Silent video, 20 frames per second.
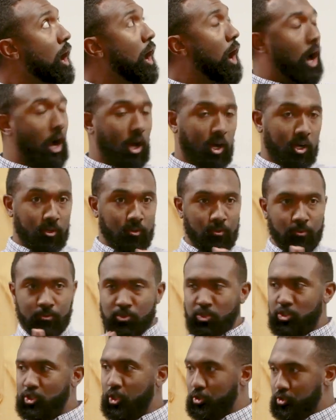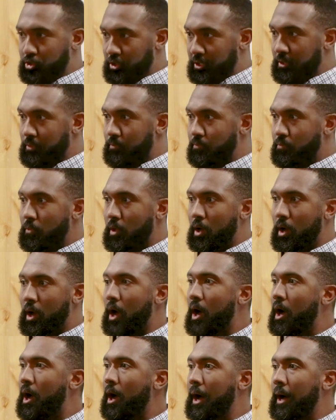Our children
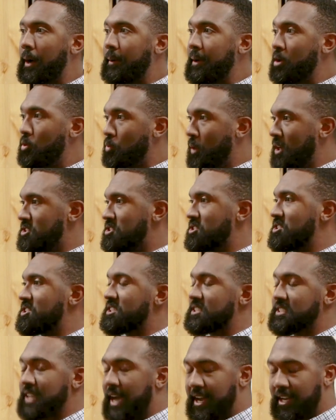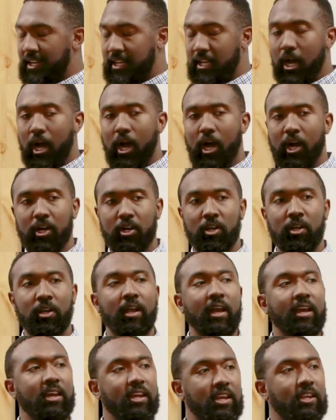in Western society
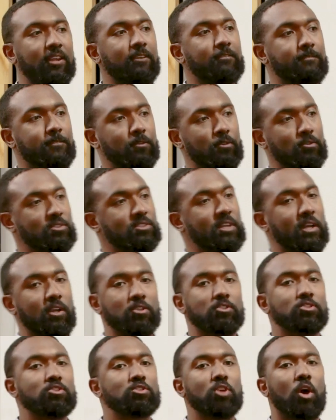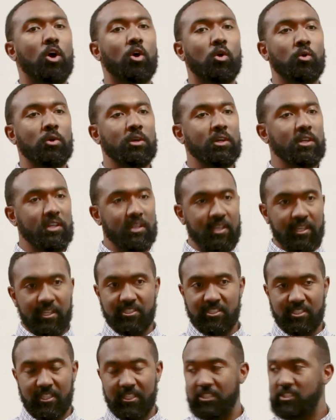are eating foods that are so
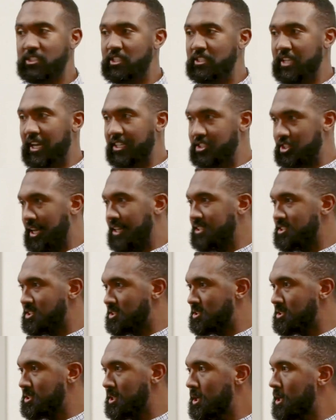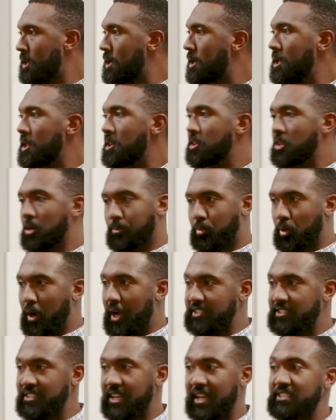easy to digest. They're
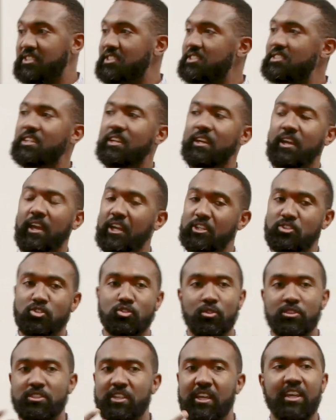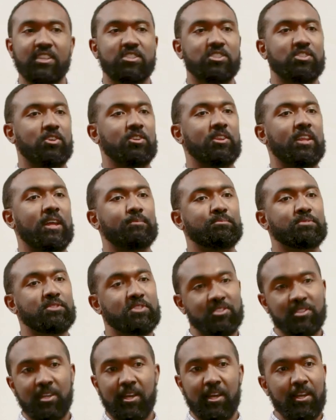processed. As soon as it hits their
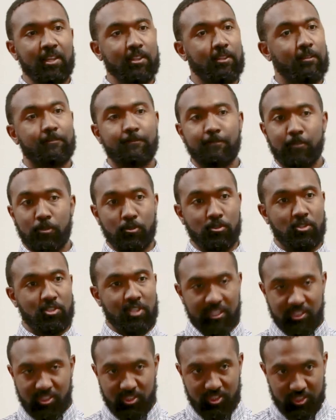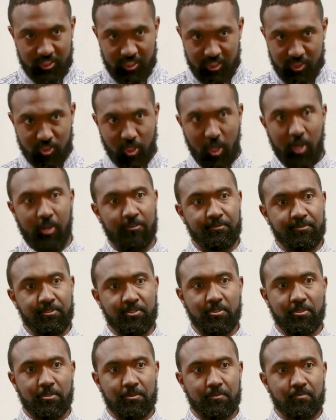lips, the food just
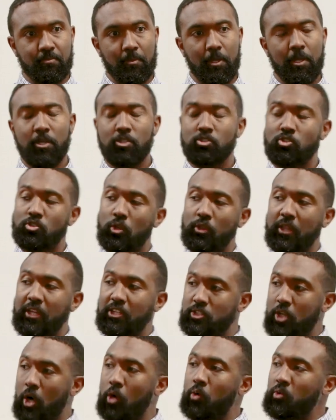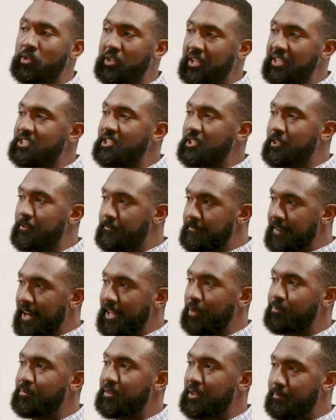dissolves. So they don't need to
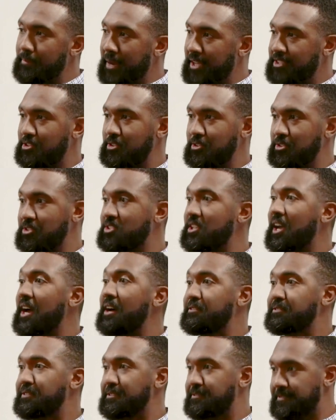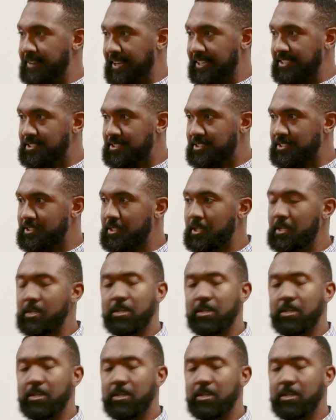develop the muscles of the face.